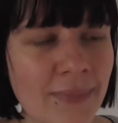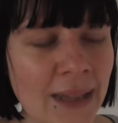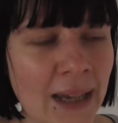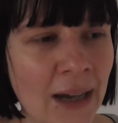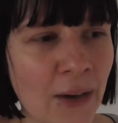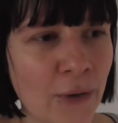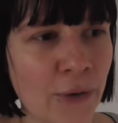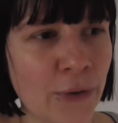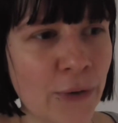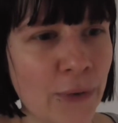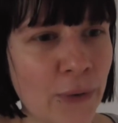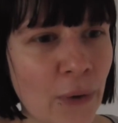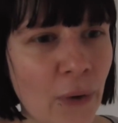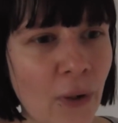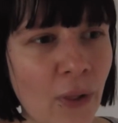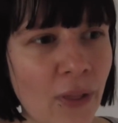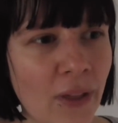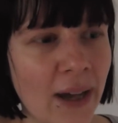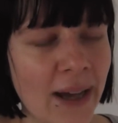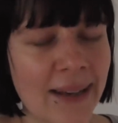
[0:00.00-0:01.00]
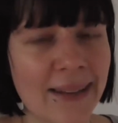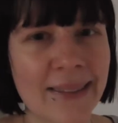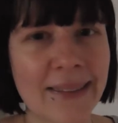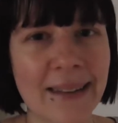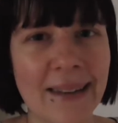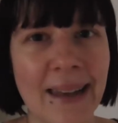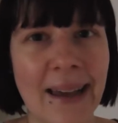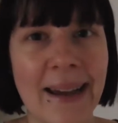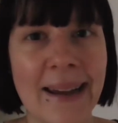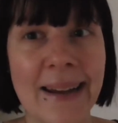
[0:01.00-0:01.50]
how do you call that? The
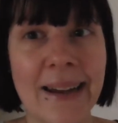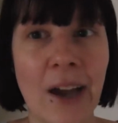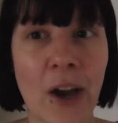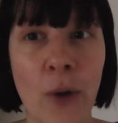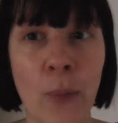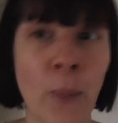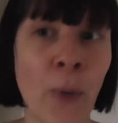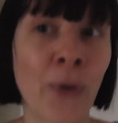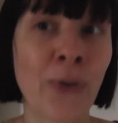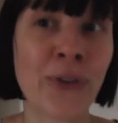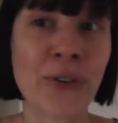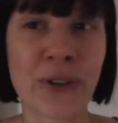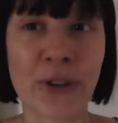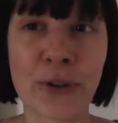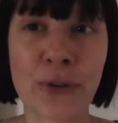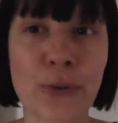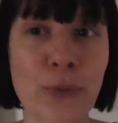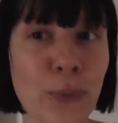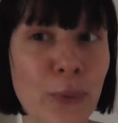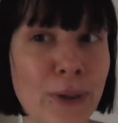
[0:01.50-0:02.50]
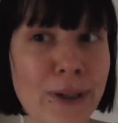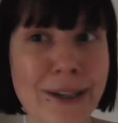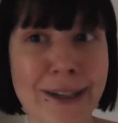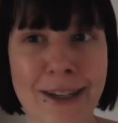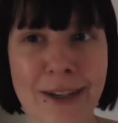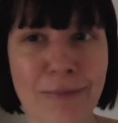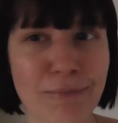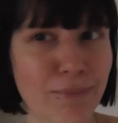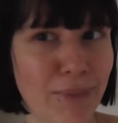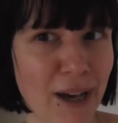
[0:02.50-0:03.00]
like most
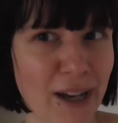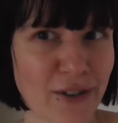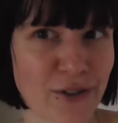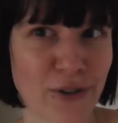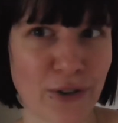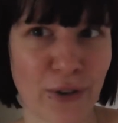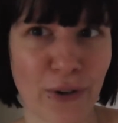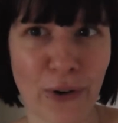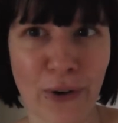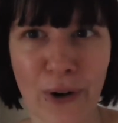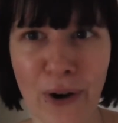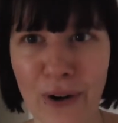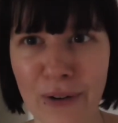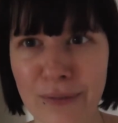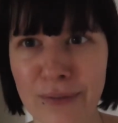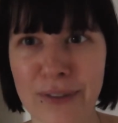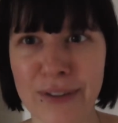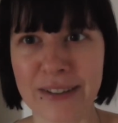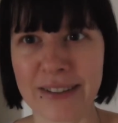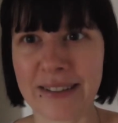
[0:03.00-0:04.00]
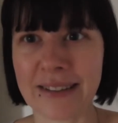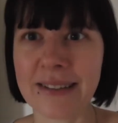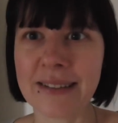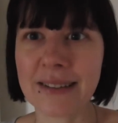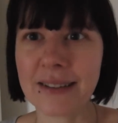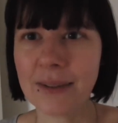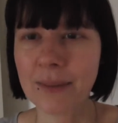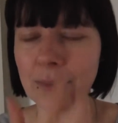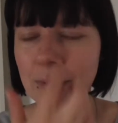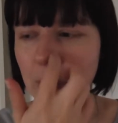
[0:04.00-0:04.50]
intriguing bachelor of the
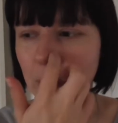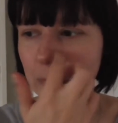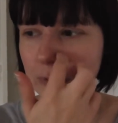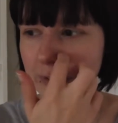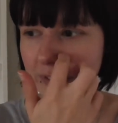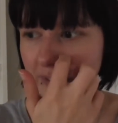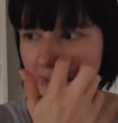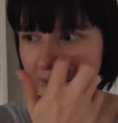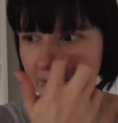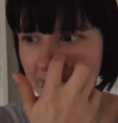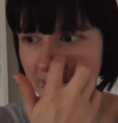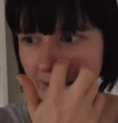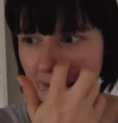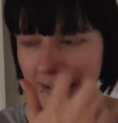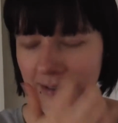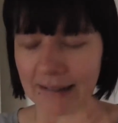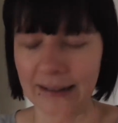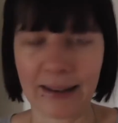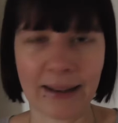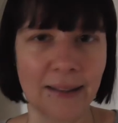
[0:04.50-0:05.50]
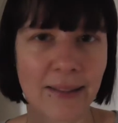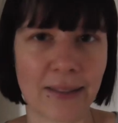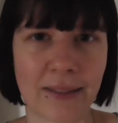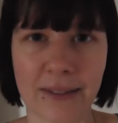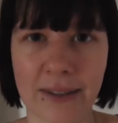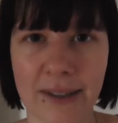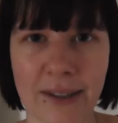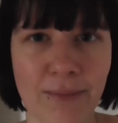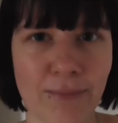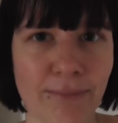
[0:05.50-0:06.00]
season, because this is set in like
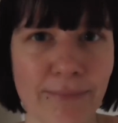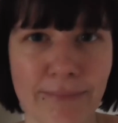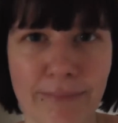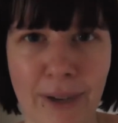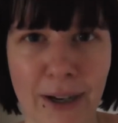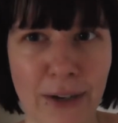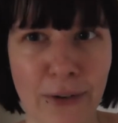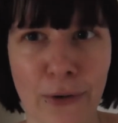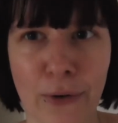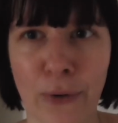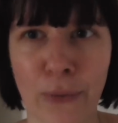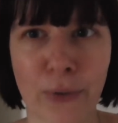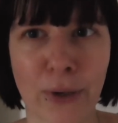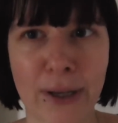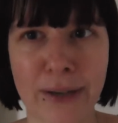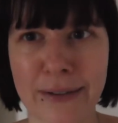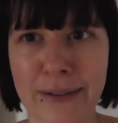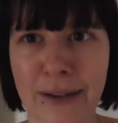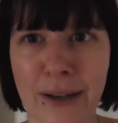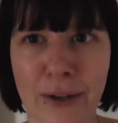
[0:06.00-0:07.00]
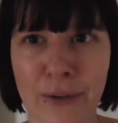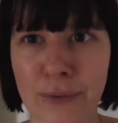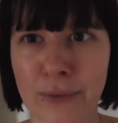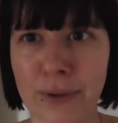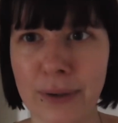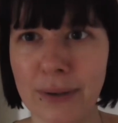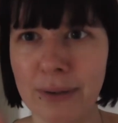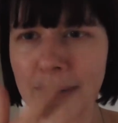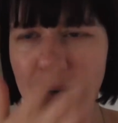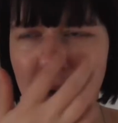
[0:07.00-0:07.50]
the, I don't know,
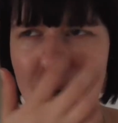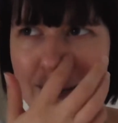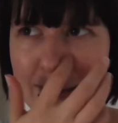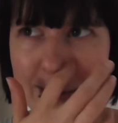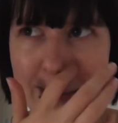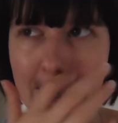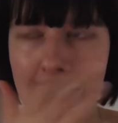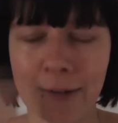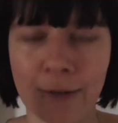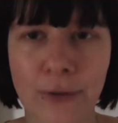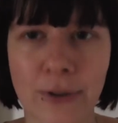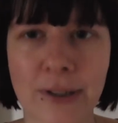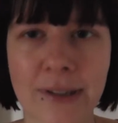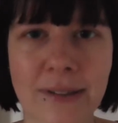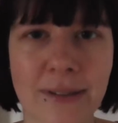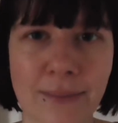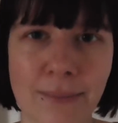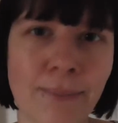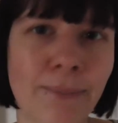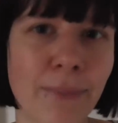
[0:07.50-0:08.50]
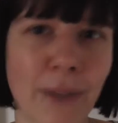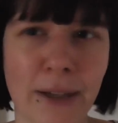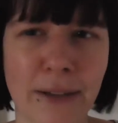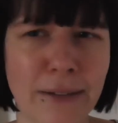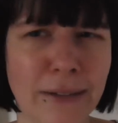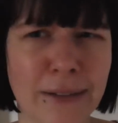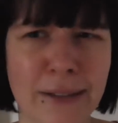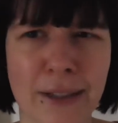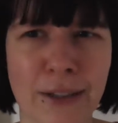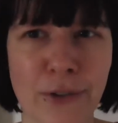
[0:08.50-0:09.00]
1800s,
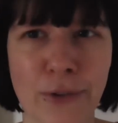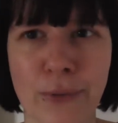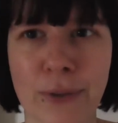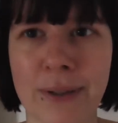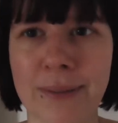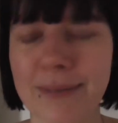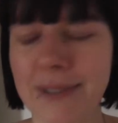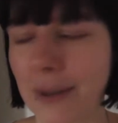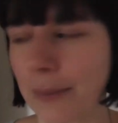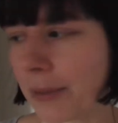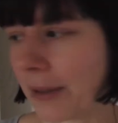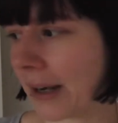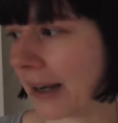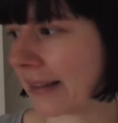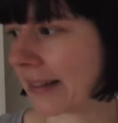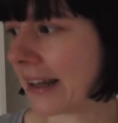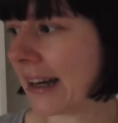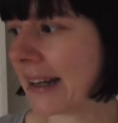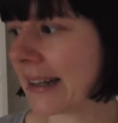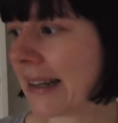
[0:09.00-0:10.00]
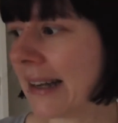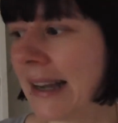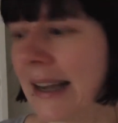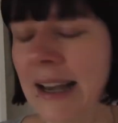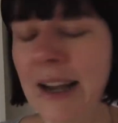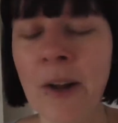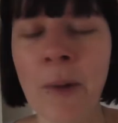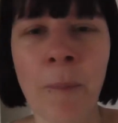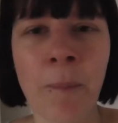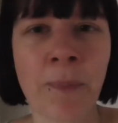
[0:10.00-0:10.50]
19th century, something like that.
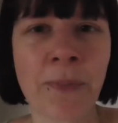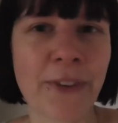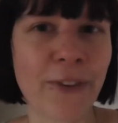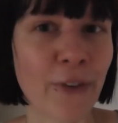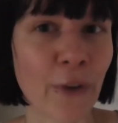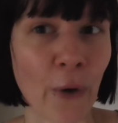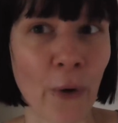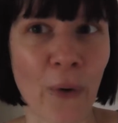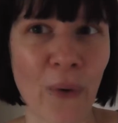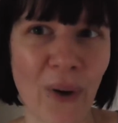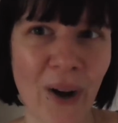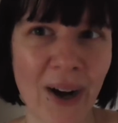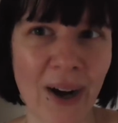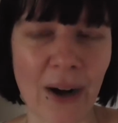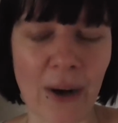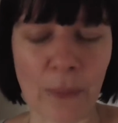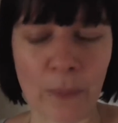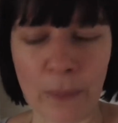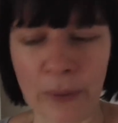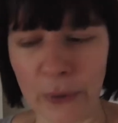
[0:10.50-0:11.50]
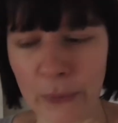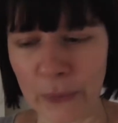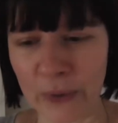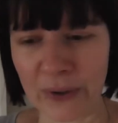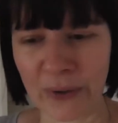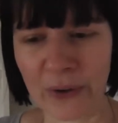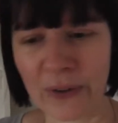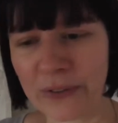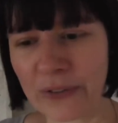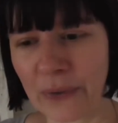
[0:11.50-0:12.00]
So we
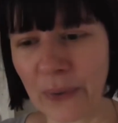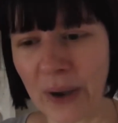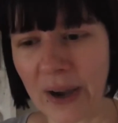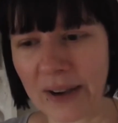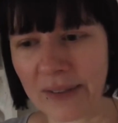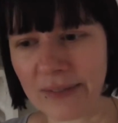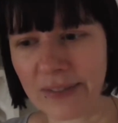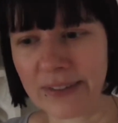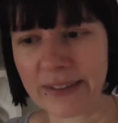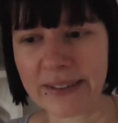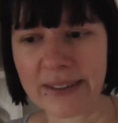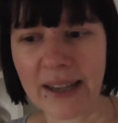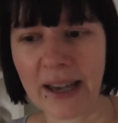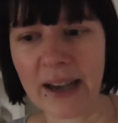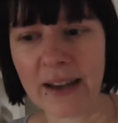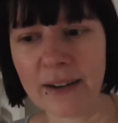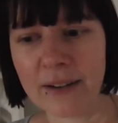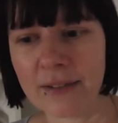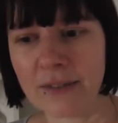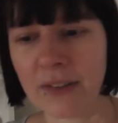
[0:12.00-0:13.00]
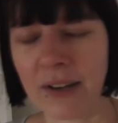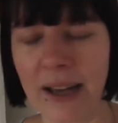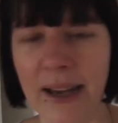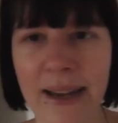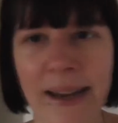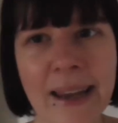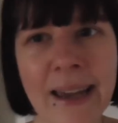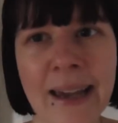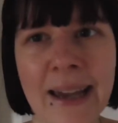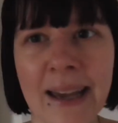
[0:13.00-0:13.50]
also have this kind of
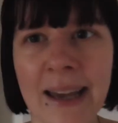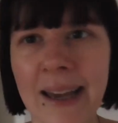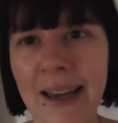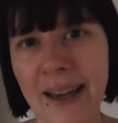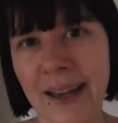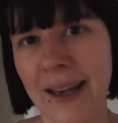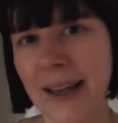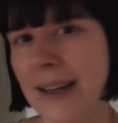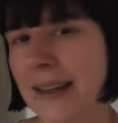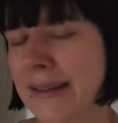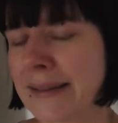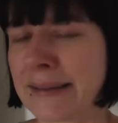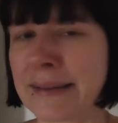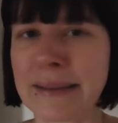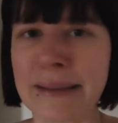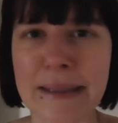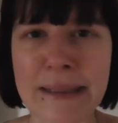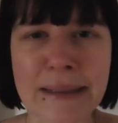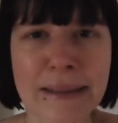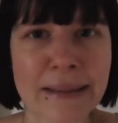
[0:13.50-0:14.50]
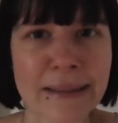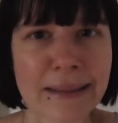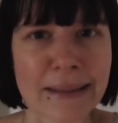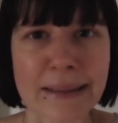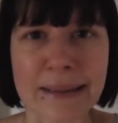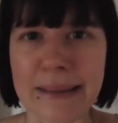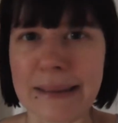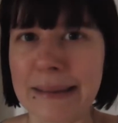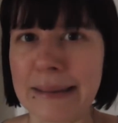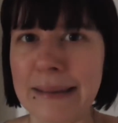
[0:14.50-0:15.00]
like
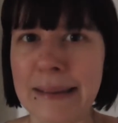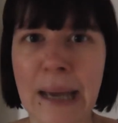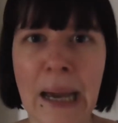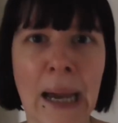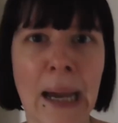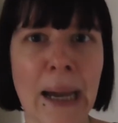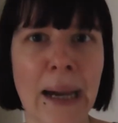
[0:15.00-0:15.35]
season